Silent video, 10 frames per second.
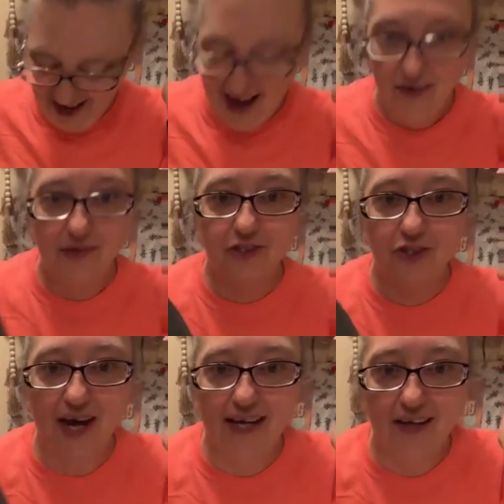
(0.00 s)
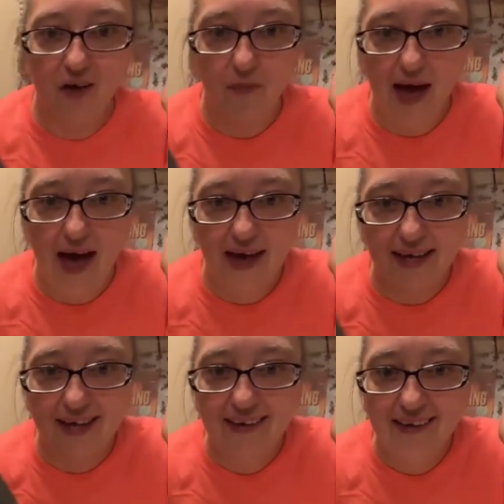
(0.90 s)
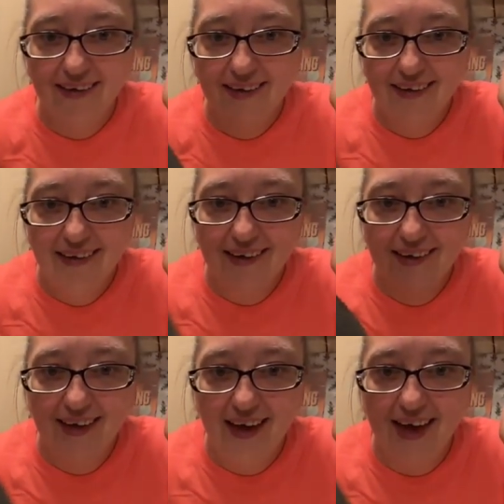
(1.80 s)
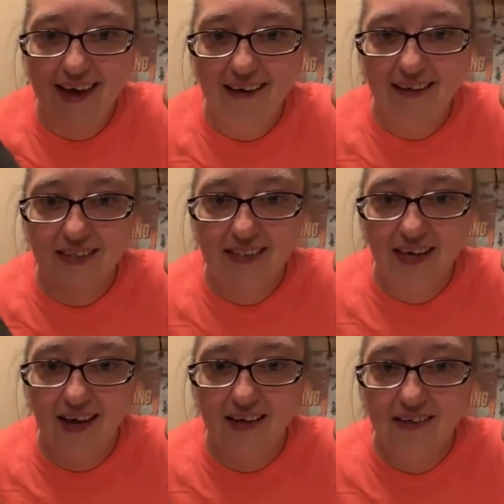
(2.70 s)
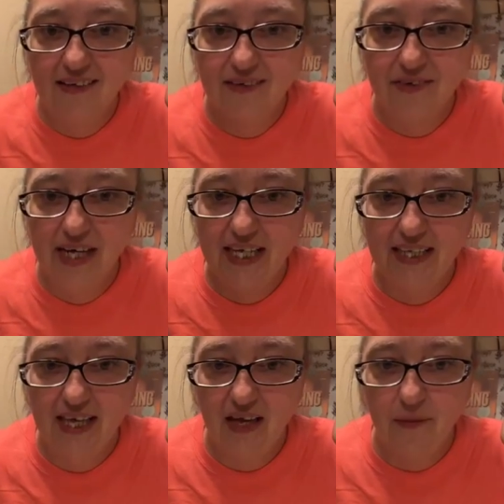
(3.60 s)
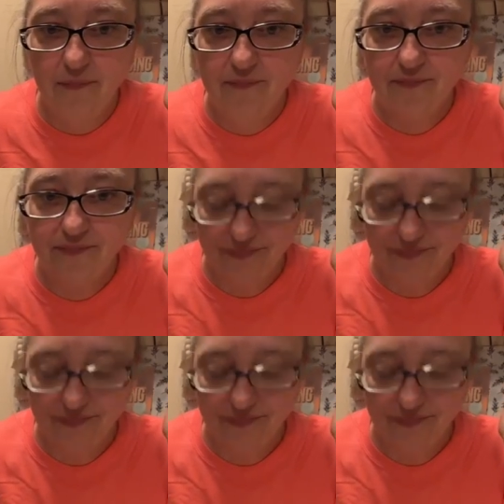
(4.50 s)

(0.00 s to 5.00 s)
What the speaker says: I will try to go back and read them.